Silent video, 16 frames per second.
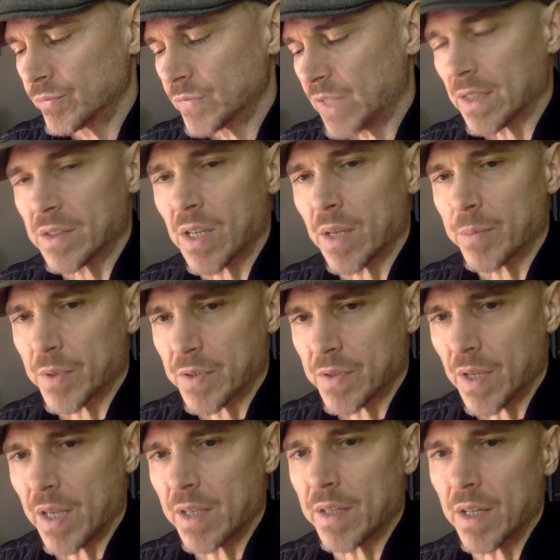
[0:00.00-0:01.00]
except to
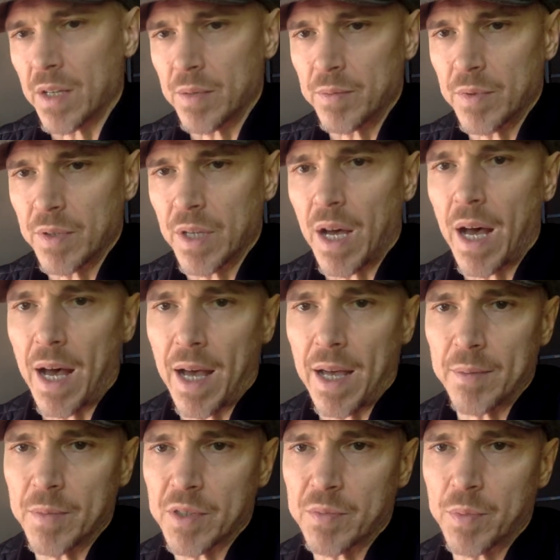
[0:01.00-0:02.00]
say that the
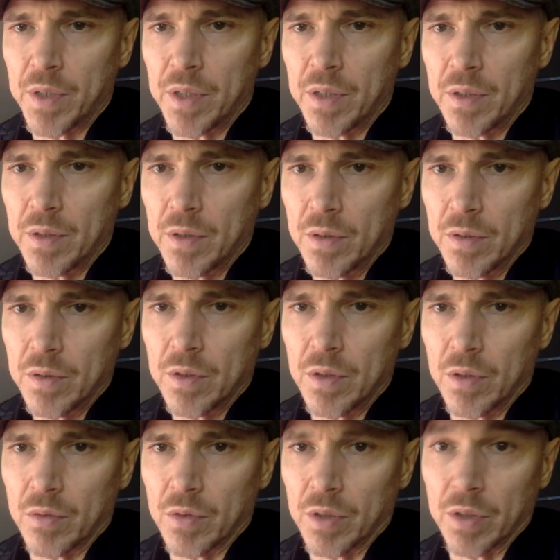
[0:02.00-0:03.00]
high must be,
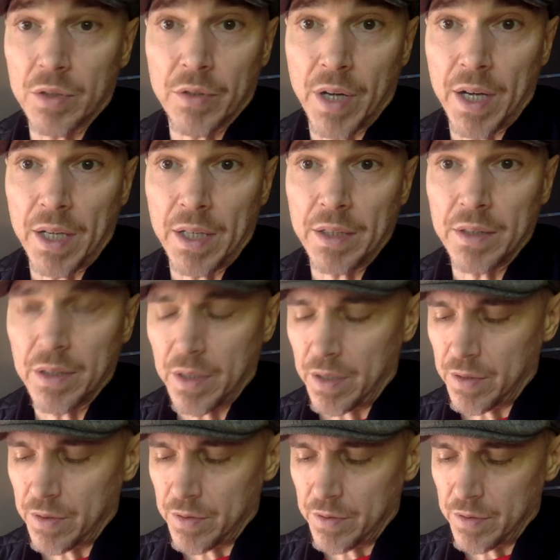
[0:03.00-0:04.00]
really great
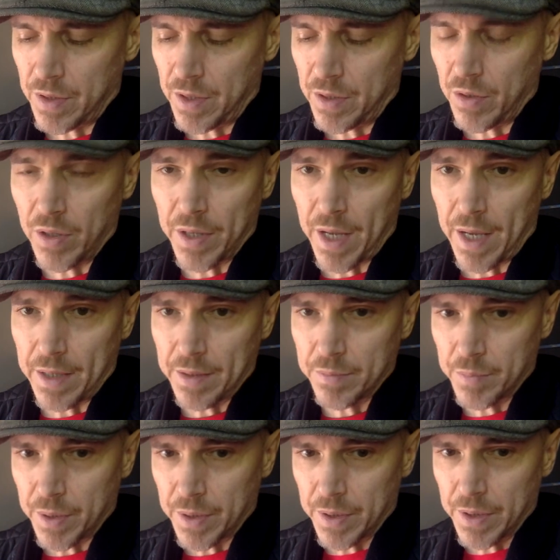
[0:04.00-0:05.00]
and all that.
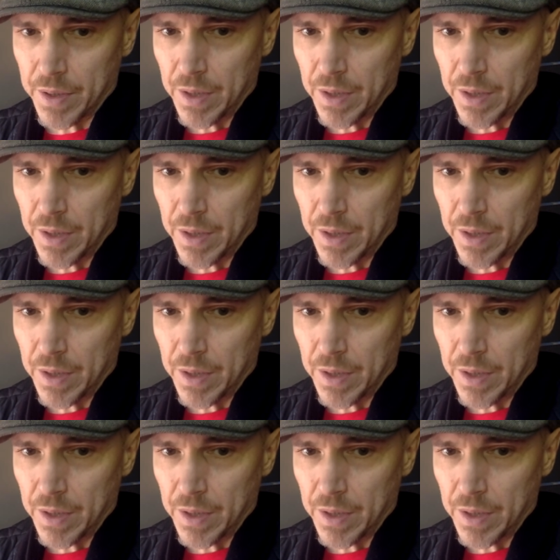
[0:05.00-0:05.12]
But